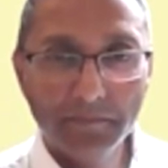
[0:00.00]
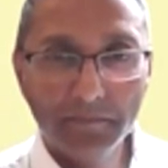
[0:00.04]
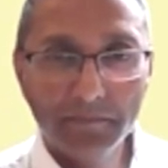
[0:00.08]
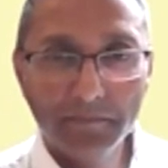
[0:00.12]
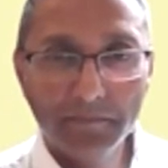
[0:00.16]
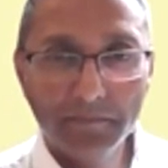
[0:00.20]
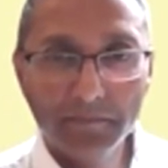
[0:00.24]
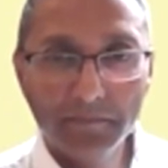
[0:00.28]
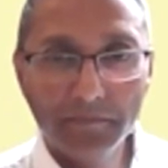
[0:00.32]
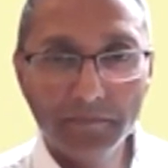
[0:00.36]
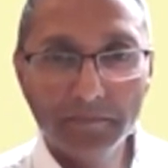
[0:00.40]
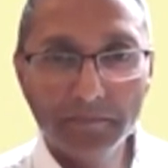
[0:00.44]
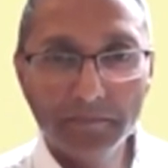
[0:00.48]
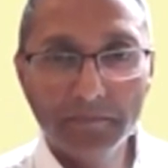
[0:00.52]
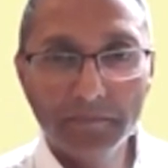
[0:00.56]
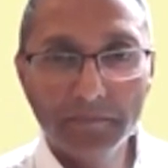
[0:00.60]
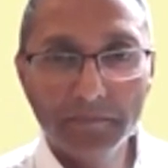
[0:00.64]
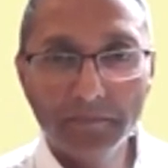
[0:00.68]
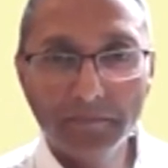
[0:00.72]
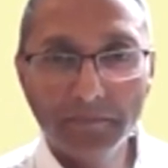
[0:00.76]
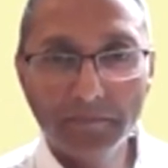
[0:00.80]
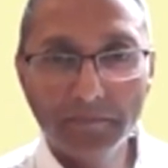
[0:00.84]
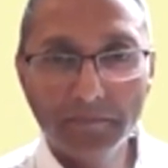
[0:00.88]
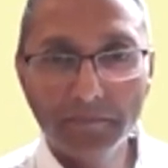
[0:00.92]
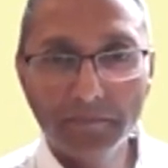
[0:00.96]

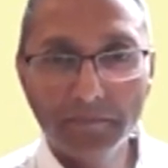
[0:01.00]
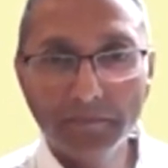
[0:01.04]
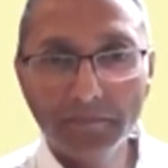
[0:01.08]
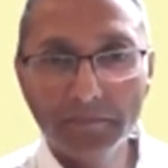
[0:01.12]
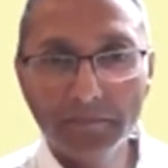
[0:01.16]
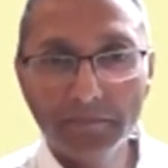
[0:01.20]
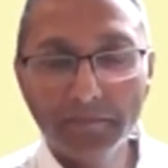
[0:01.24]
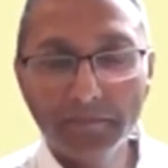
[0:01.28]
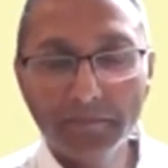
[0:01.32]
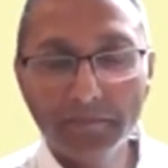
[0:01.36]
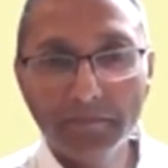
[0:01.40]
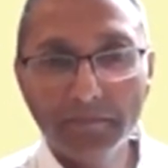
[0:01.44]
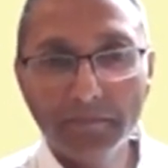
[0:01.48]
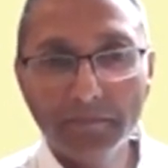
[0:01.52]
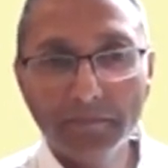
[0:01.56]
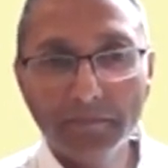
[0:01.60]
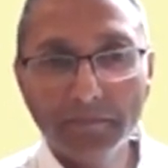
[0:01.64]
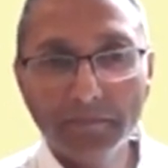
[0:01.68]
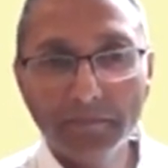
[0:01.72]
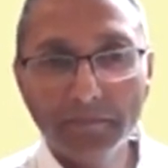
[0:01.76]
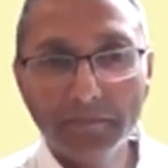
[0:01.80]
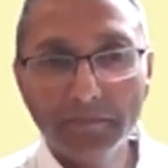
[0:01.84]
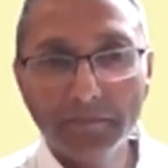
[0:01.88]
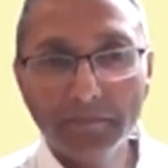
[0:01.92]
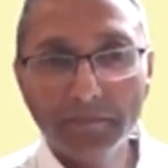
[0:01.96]

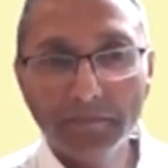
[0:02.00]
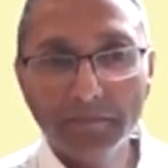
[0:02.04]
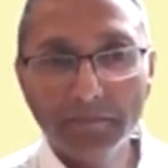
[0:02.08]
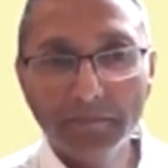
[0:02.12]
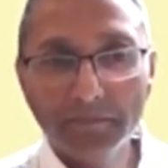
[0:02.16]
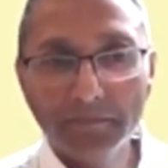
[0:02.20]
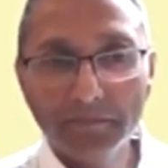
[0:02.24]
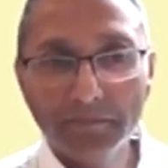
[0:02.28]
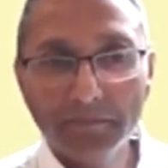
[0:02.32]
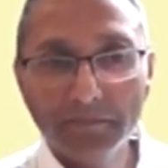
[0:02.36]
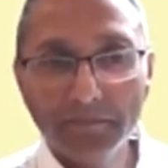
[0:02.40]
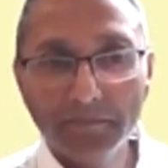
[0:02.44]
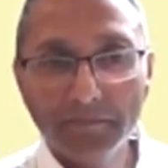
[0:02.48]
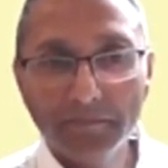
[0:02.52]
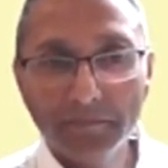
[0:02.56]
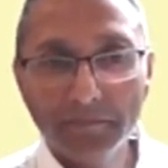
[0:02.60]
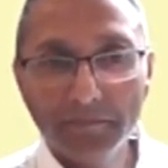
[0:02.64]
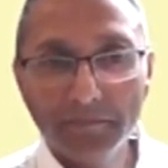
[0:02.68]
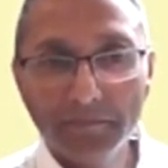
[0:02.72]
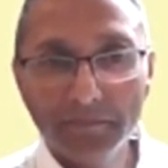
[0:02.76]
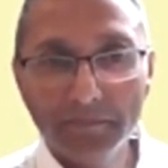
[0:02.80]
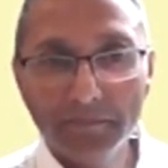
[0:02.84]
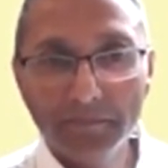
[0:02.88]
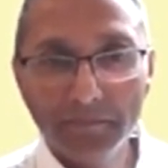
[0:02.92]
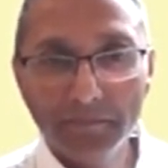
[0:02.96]

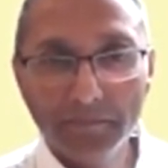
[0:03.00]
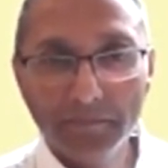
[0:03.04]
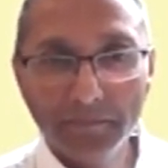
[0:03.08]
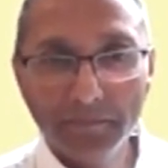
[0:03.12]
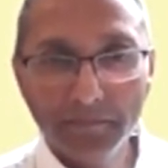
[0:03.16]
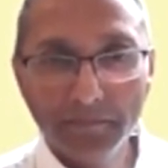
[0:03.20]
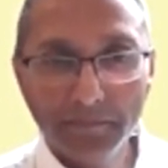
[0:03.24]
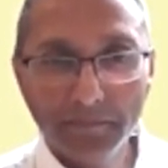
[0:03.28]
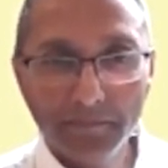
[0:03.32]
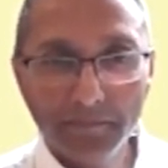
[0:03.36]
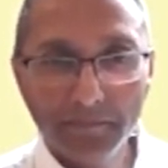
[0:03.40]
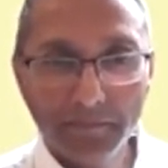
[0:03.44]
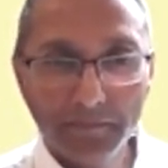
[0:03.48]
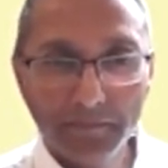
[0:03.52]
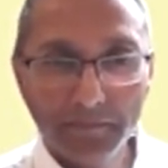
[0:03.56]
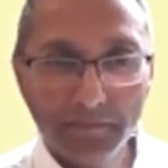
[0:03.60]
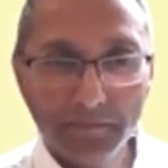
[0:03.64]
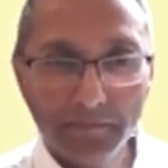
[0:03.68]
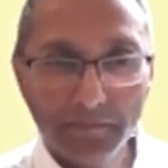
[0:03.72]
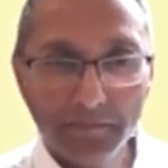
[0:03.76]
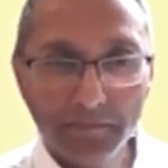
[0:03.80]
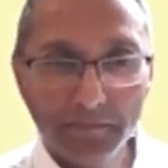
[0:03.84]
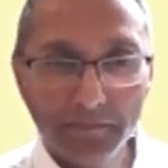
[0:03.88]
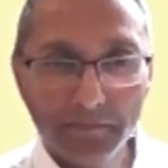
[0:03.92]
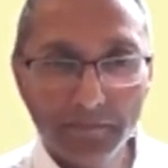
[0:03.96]

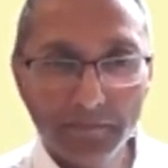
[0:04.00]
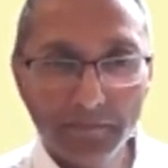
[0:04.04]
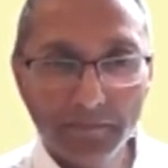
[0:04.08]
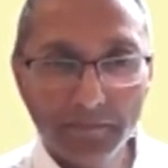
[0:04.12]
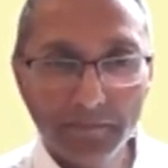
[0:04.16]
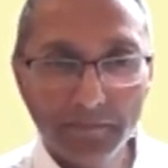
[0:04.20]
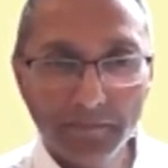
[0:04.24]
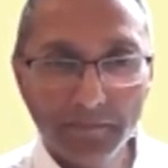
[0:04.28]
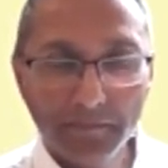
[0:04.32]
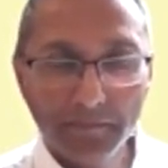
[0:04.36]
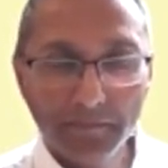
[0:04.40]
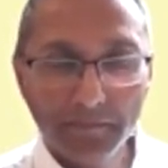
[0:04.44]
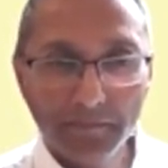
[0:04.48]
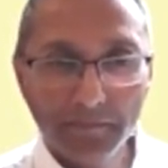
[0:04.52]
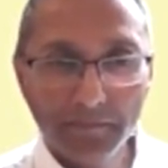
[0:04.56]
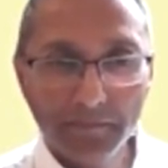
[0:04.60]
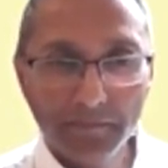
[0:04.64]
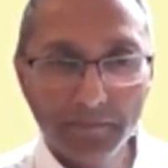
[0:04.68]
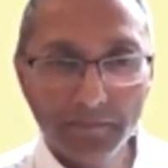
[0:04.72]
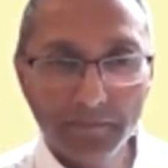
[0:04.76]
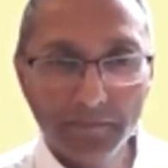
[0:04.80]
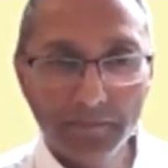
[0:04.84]
(silent)